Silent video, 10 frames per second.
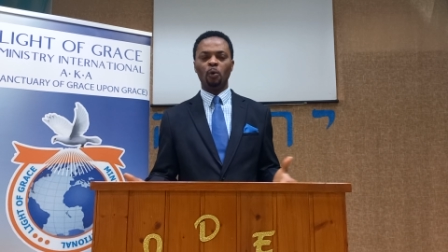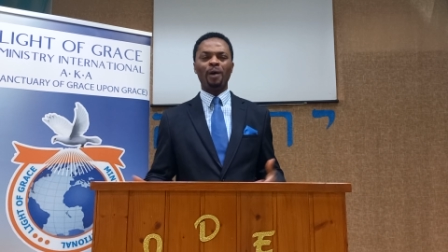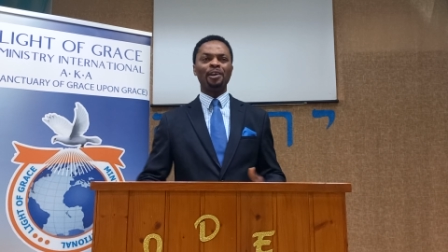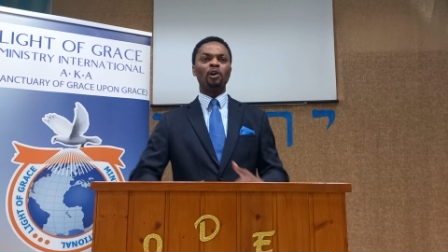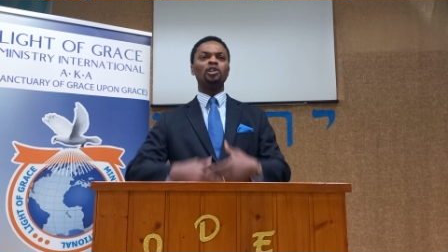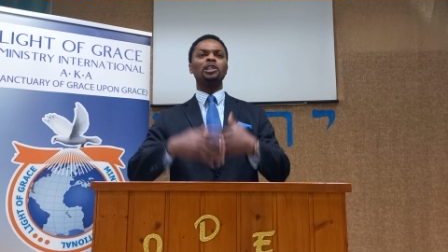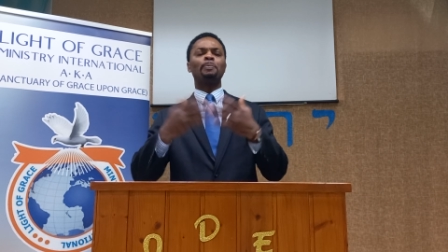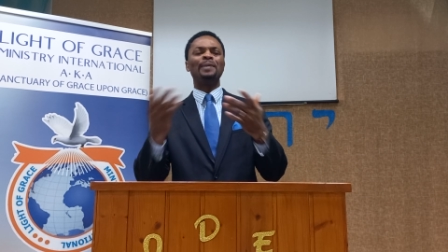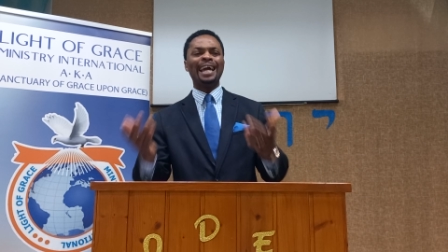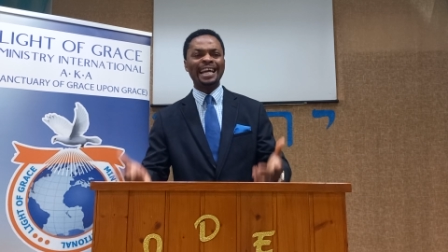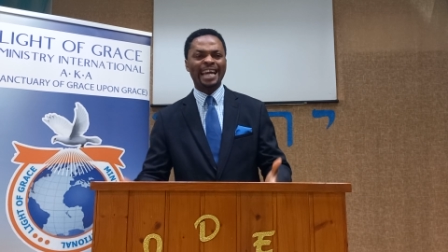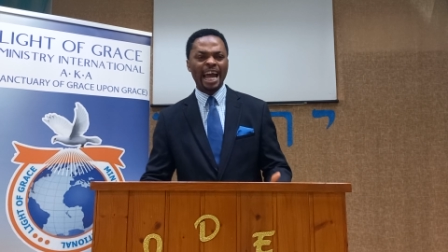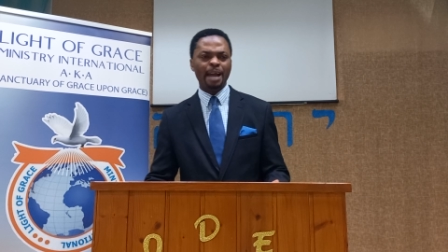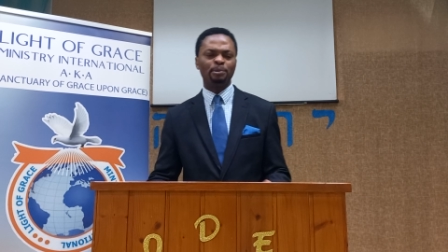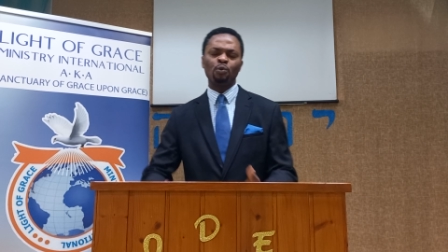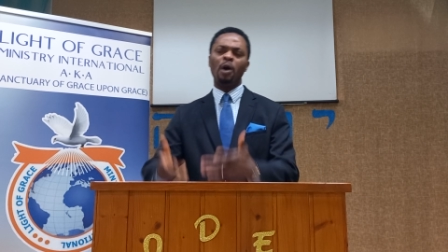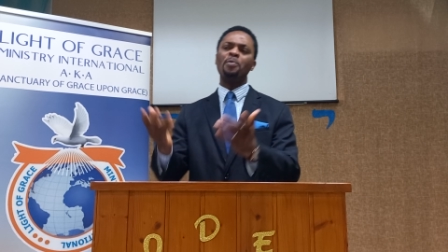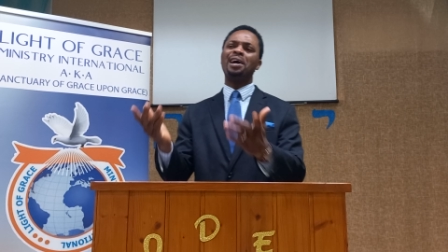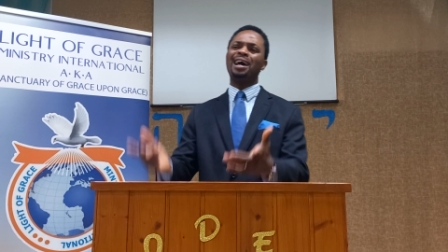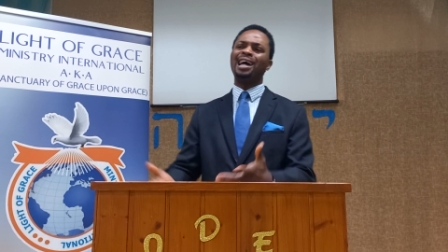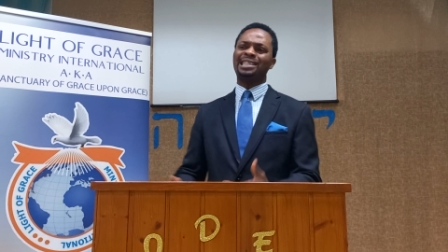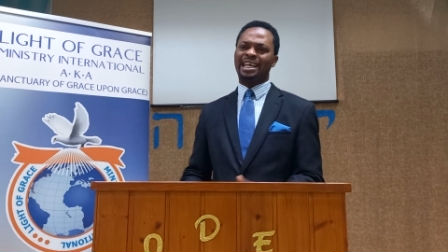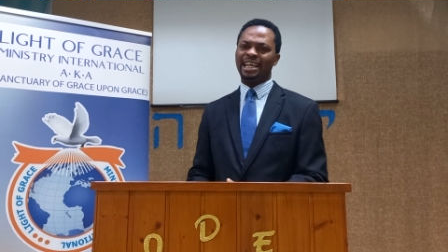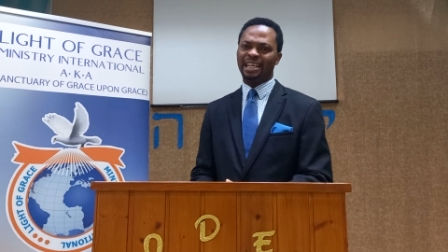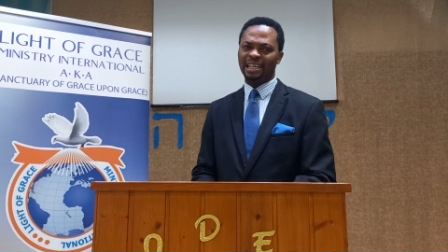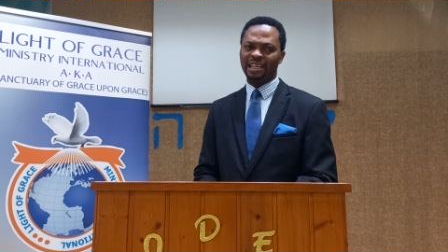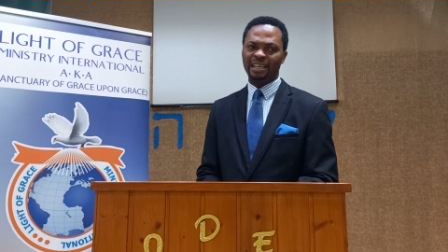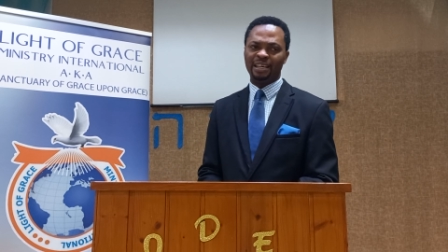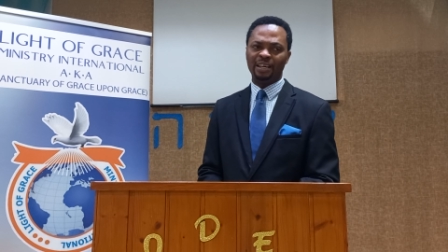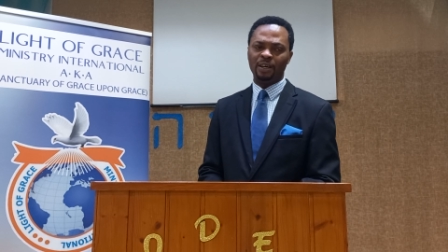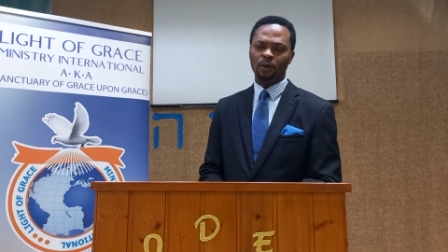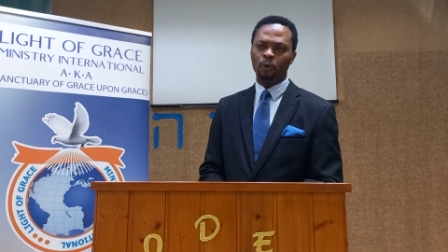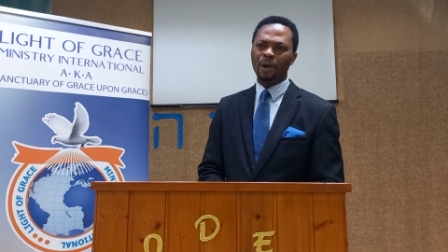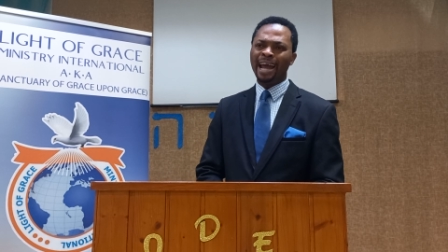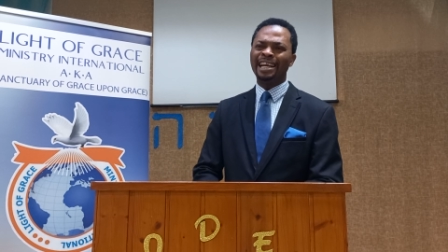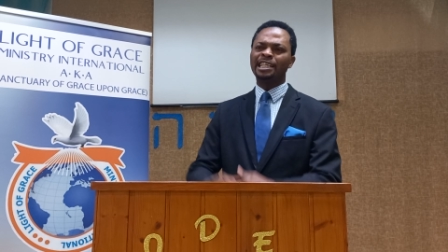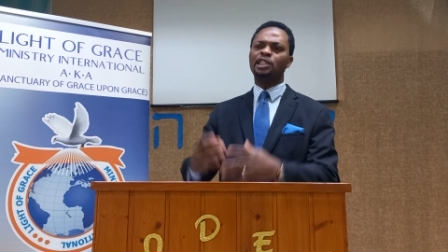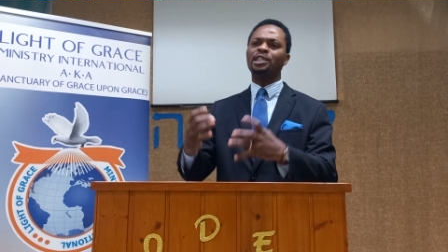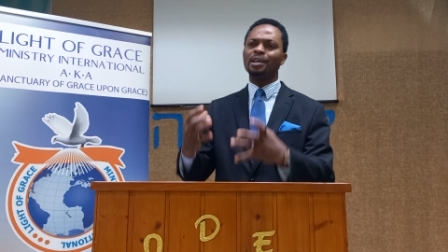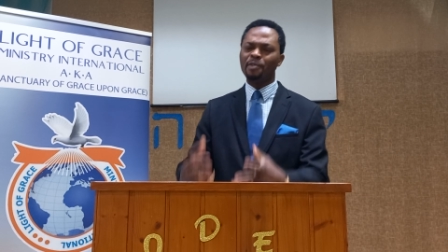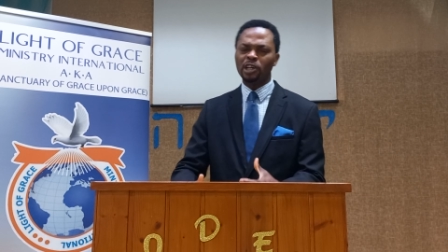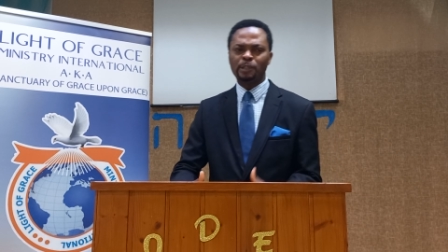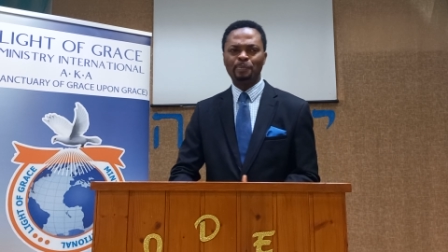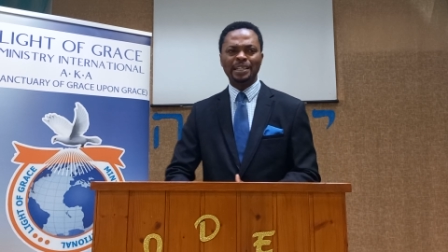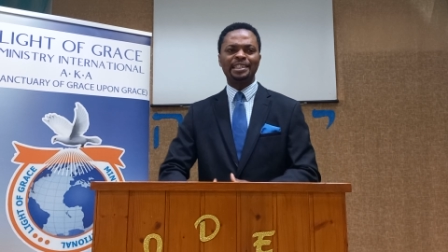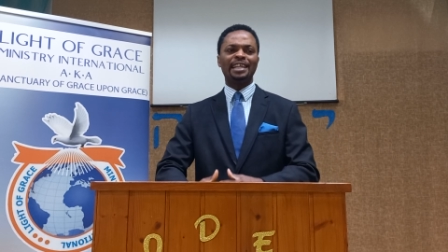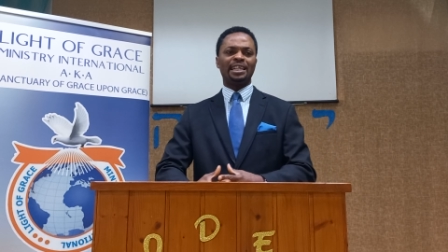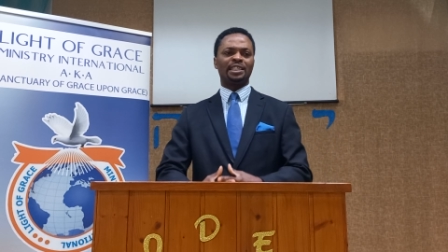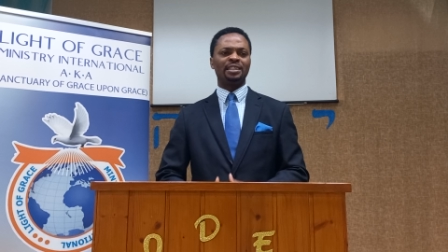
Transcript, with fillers: We're not just playing games when we are asking. We're in a serious business.